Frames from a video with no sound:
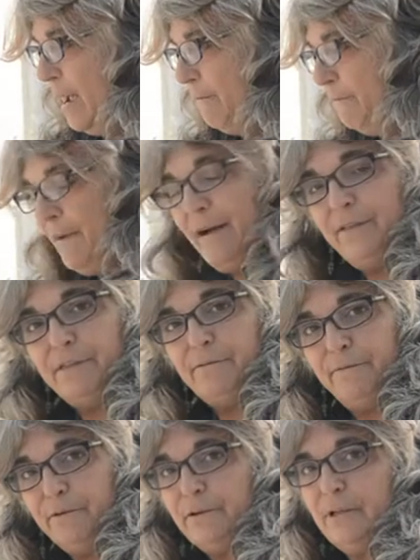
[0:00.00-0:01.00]
have found that the
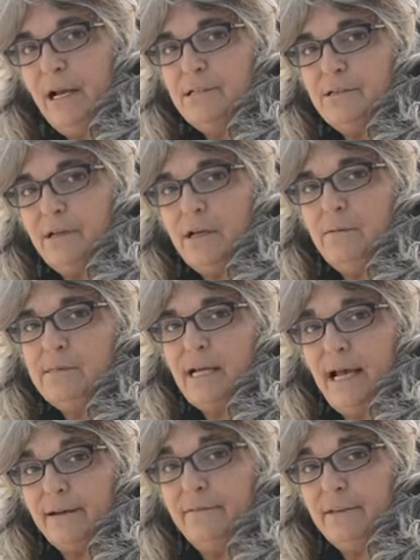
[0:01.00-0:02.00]
fertilizer that comes
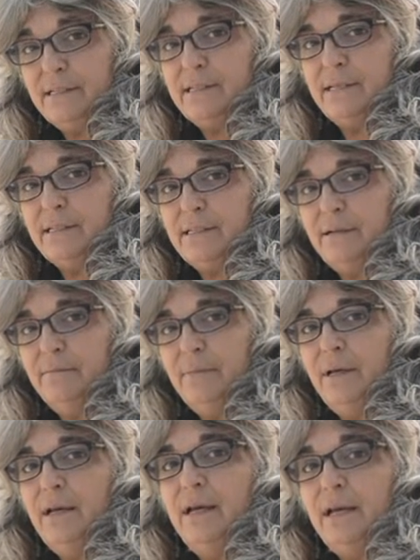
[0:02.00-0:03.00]
out of this system
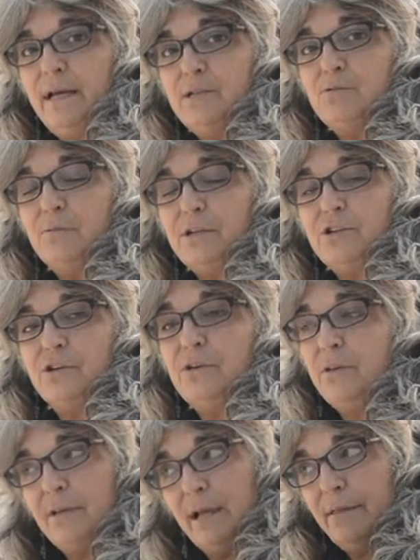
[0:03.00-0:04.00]
is
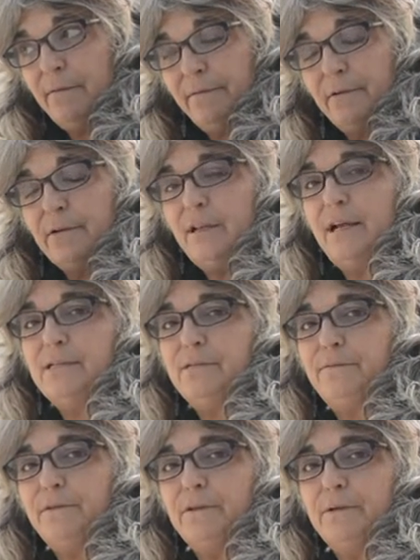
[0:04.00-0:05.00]
richer than the fertilizer
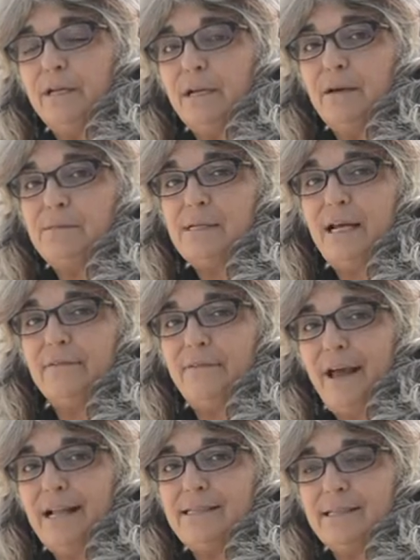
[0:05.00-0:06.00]
fluid that comes out of
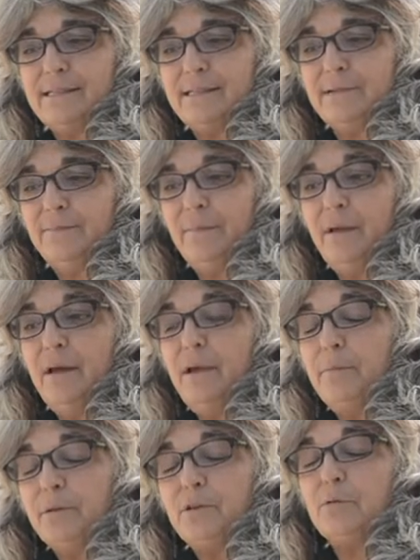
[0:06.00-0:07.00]
that system
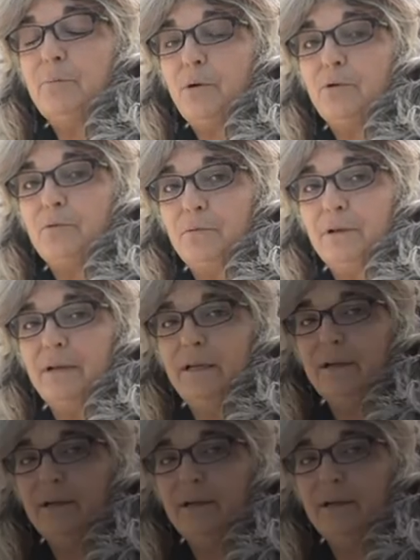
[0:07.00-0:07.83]
but they're both really